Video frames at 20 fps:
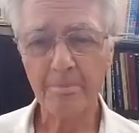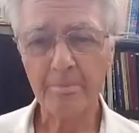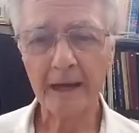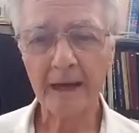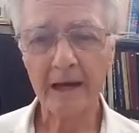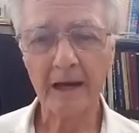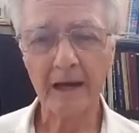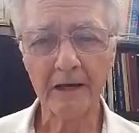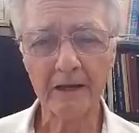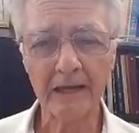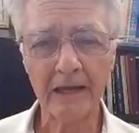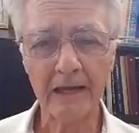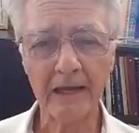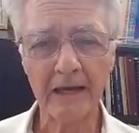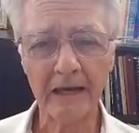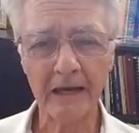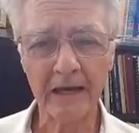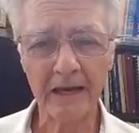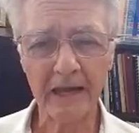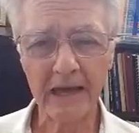
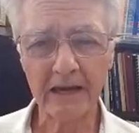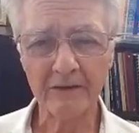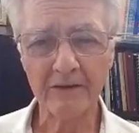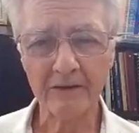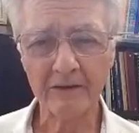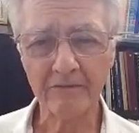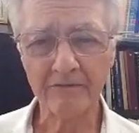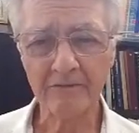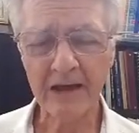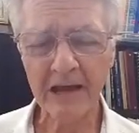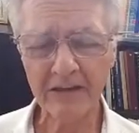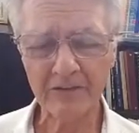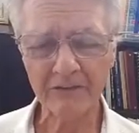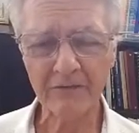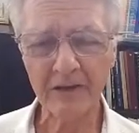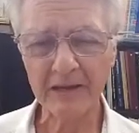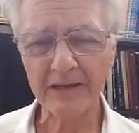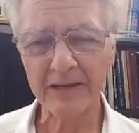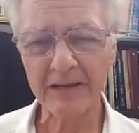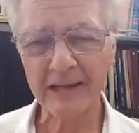And the
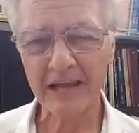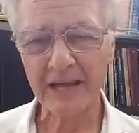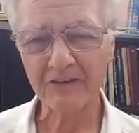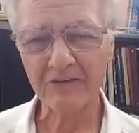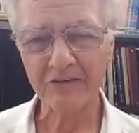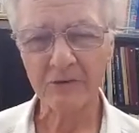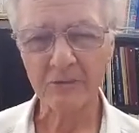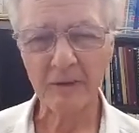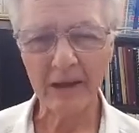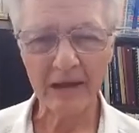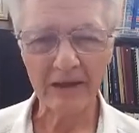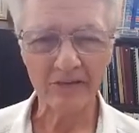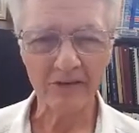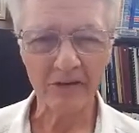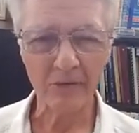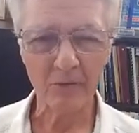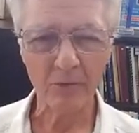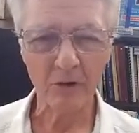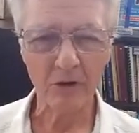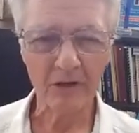phosphate and calcium
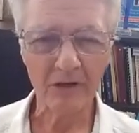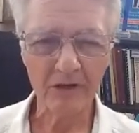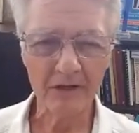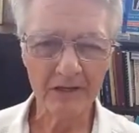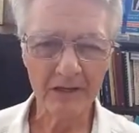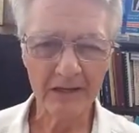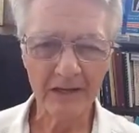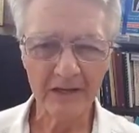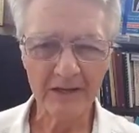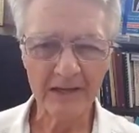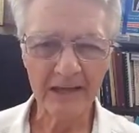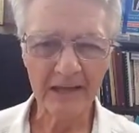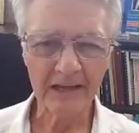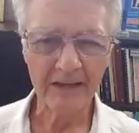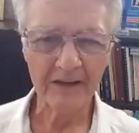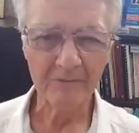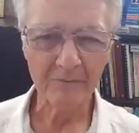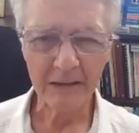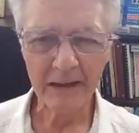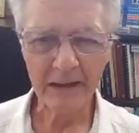actually work
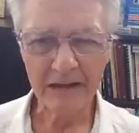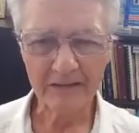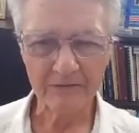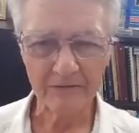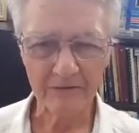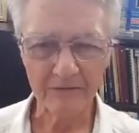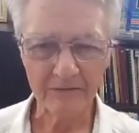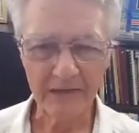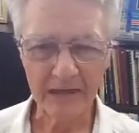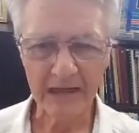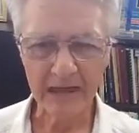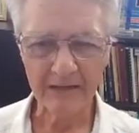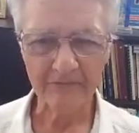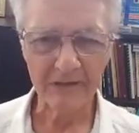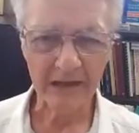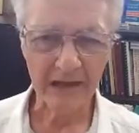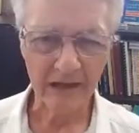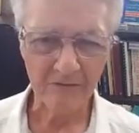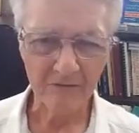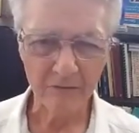negative positive. They have
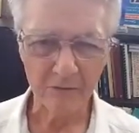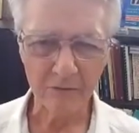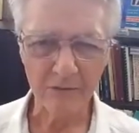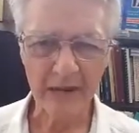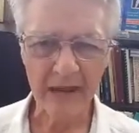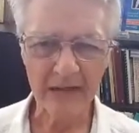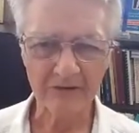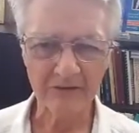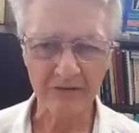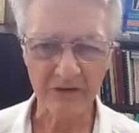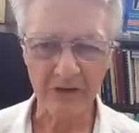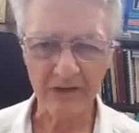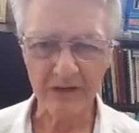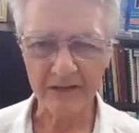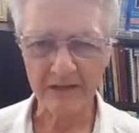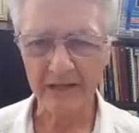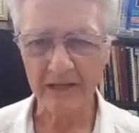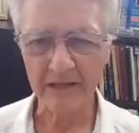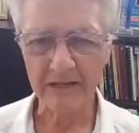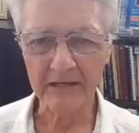to have a reaction
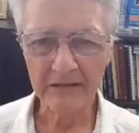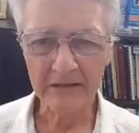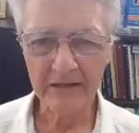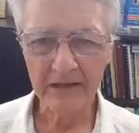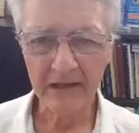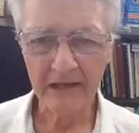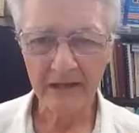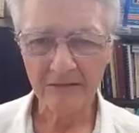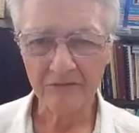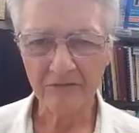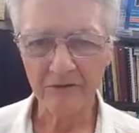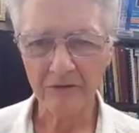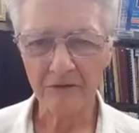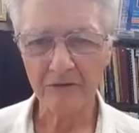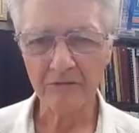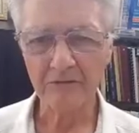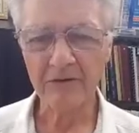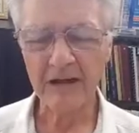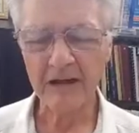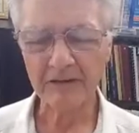like that. And
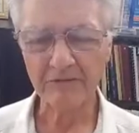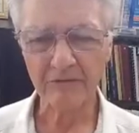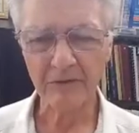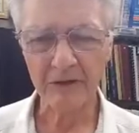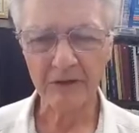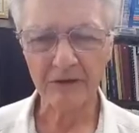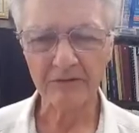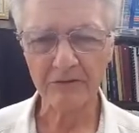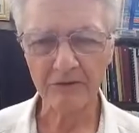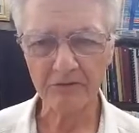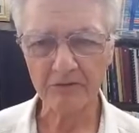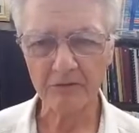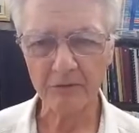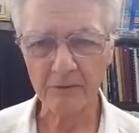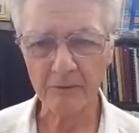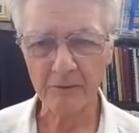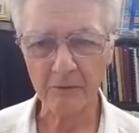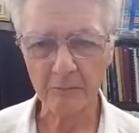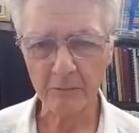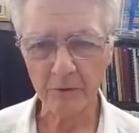so the phosphate is
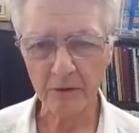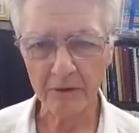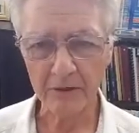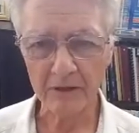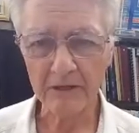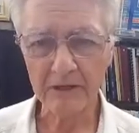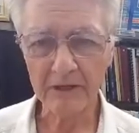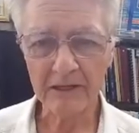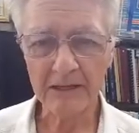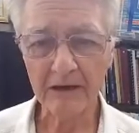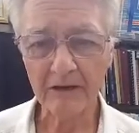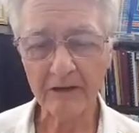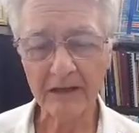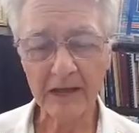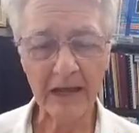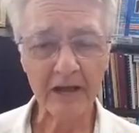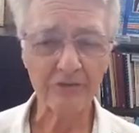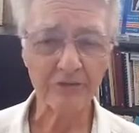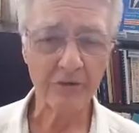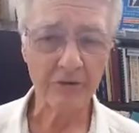extremely important. Now,
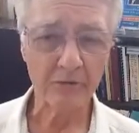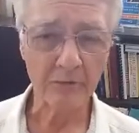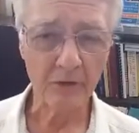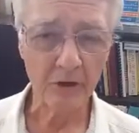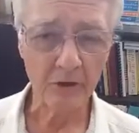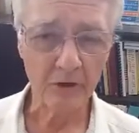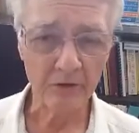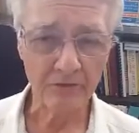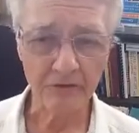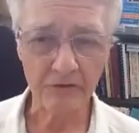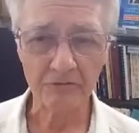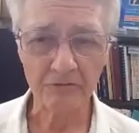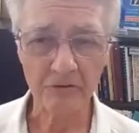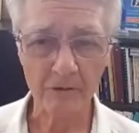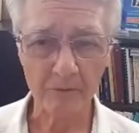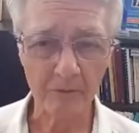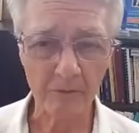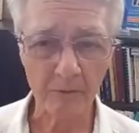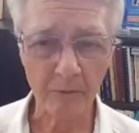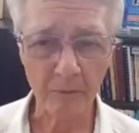calcium, you know, is
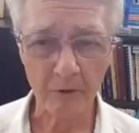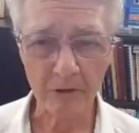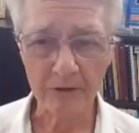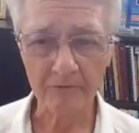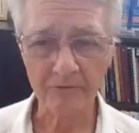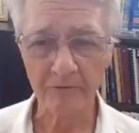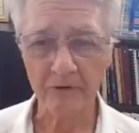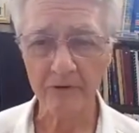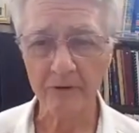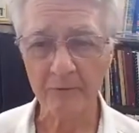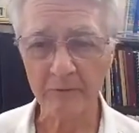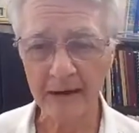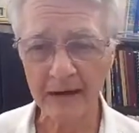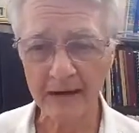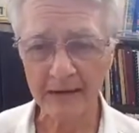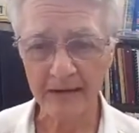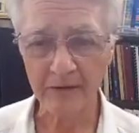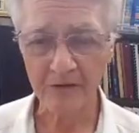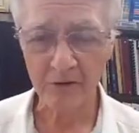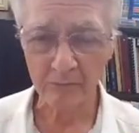extremely important for your
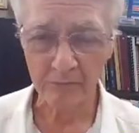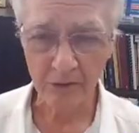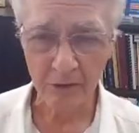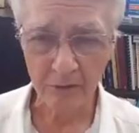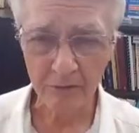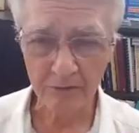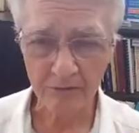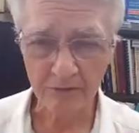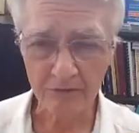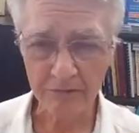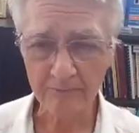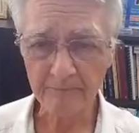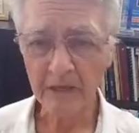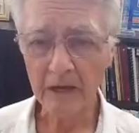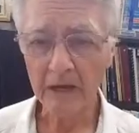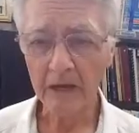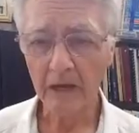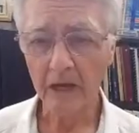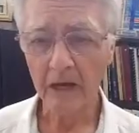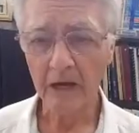body and your bones.
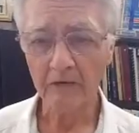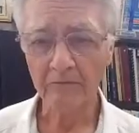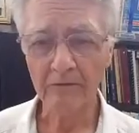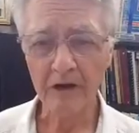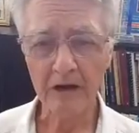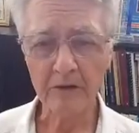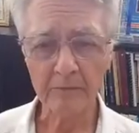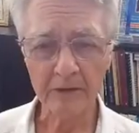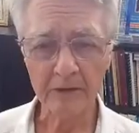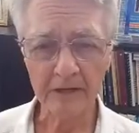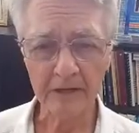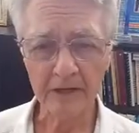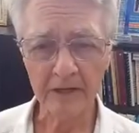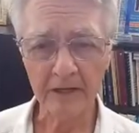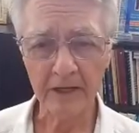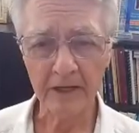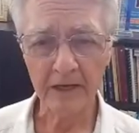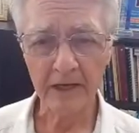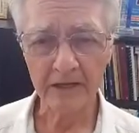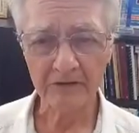Vitamin
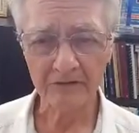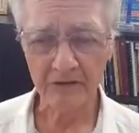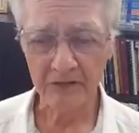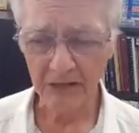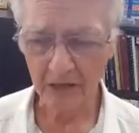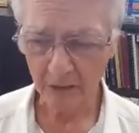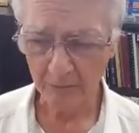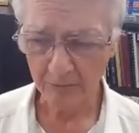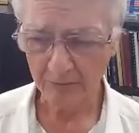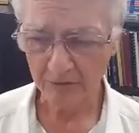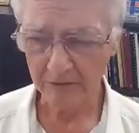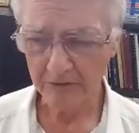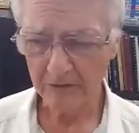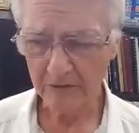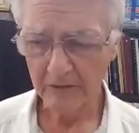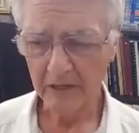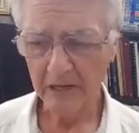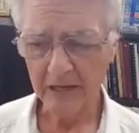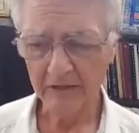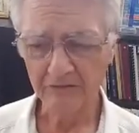D actually helps it
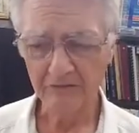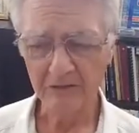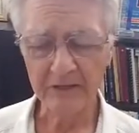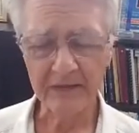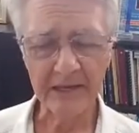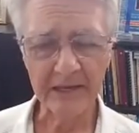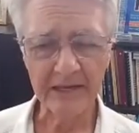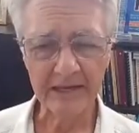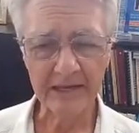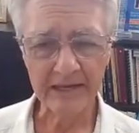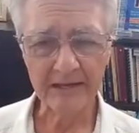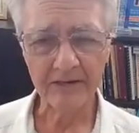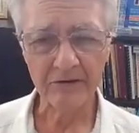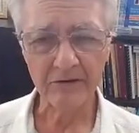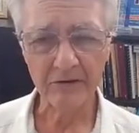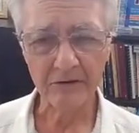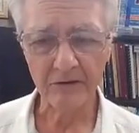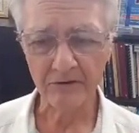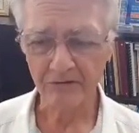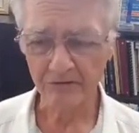actually get
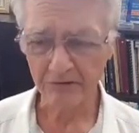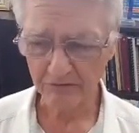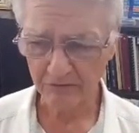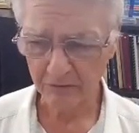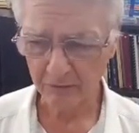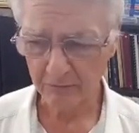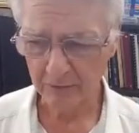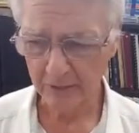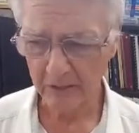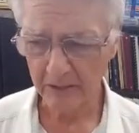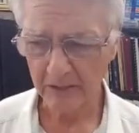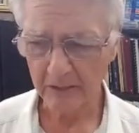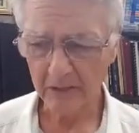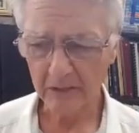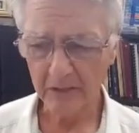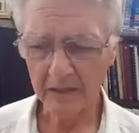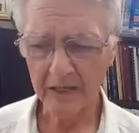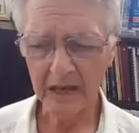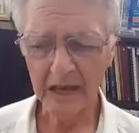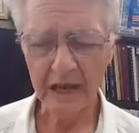into your system. It
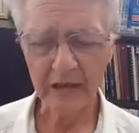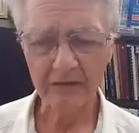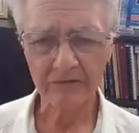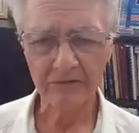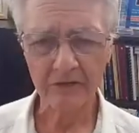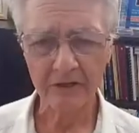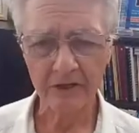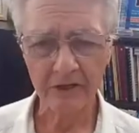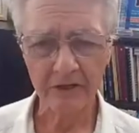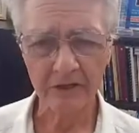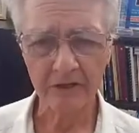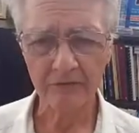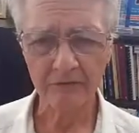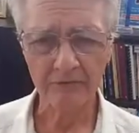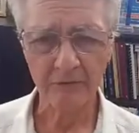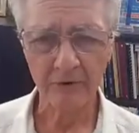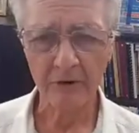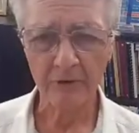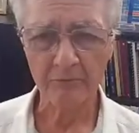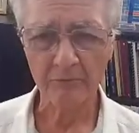actually
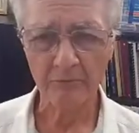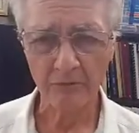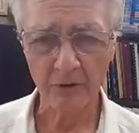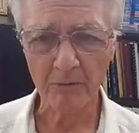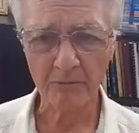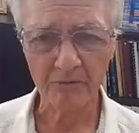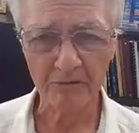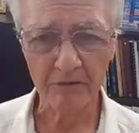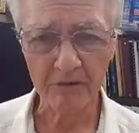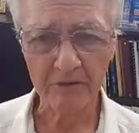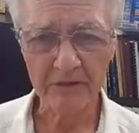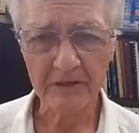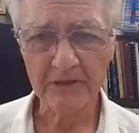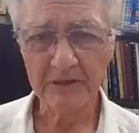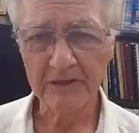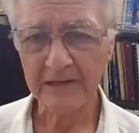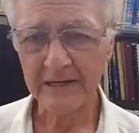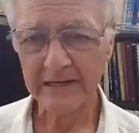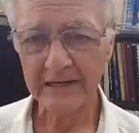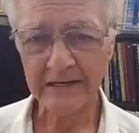is for absorption.
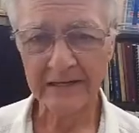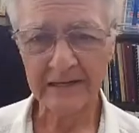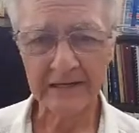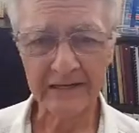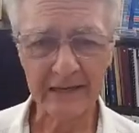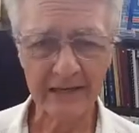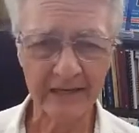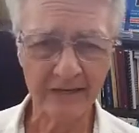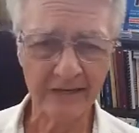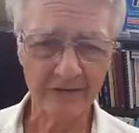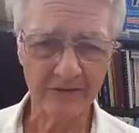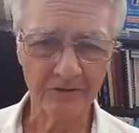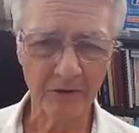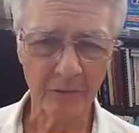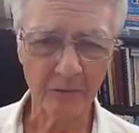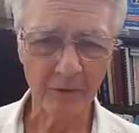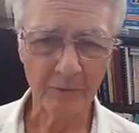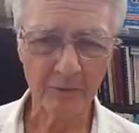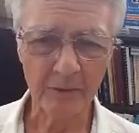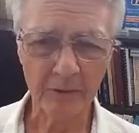And
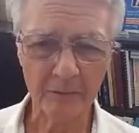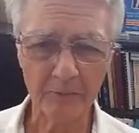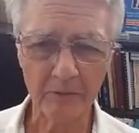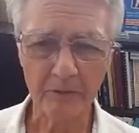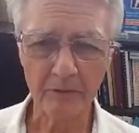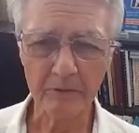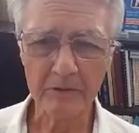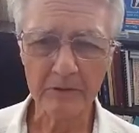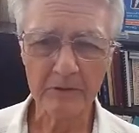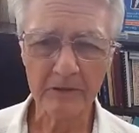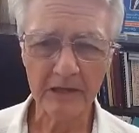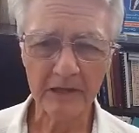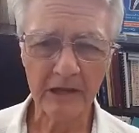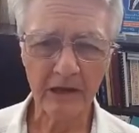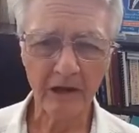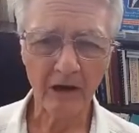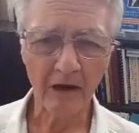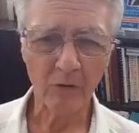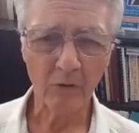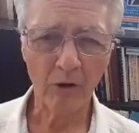so many people
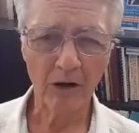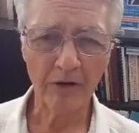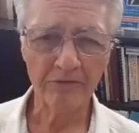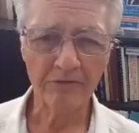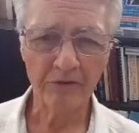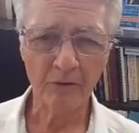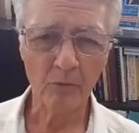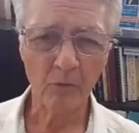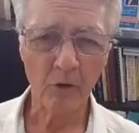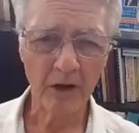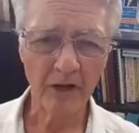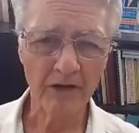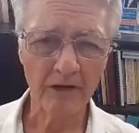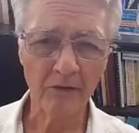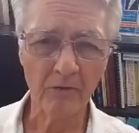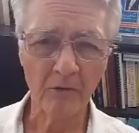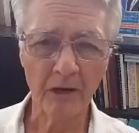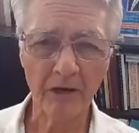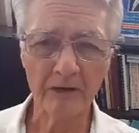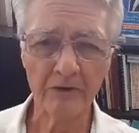now I see
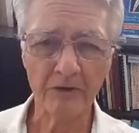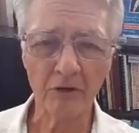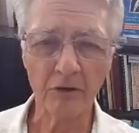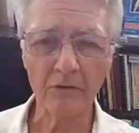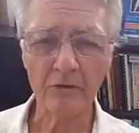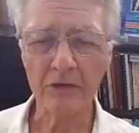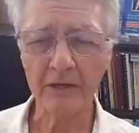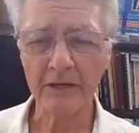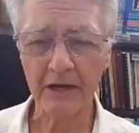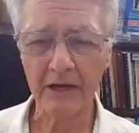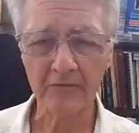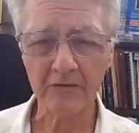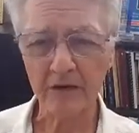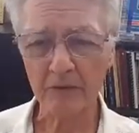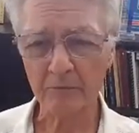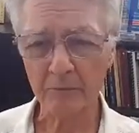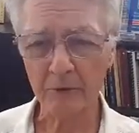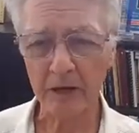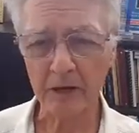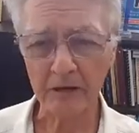walking around totally
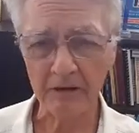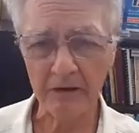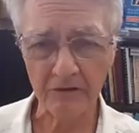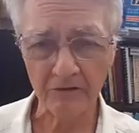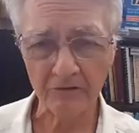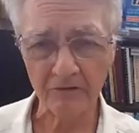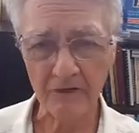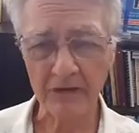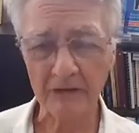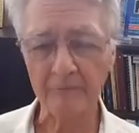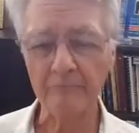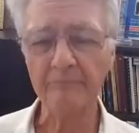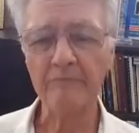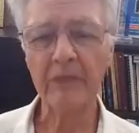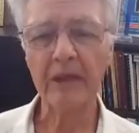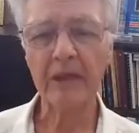covered up without any sun.